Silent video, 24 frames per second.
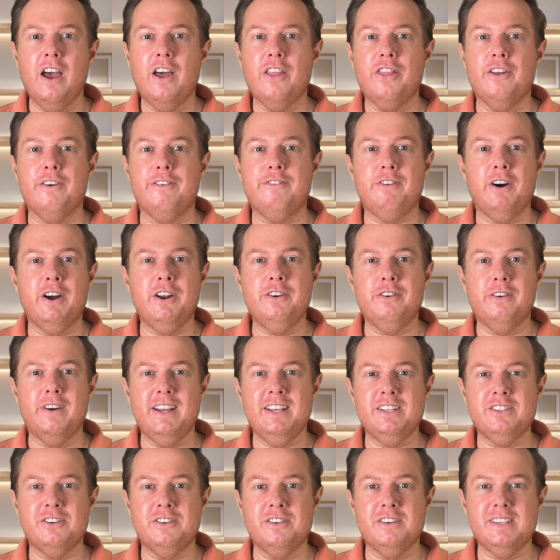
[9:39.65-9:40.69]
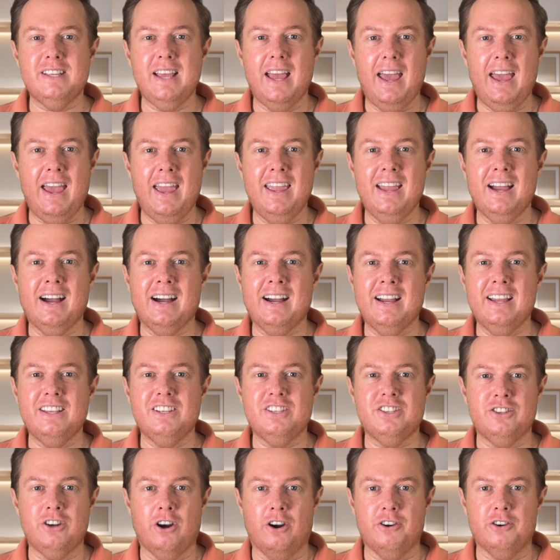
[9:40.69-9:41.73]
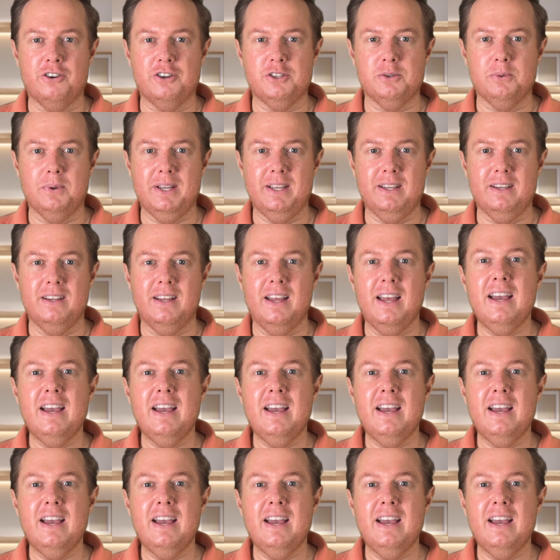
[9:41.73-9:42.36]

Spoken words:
the Fundraisers AI Starter Suite,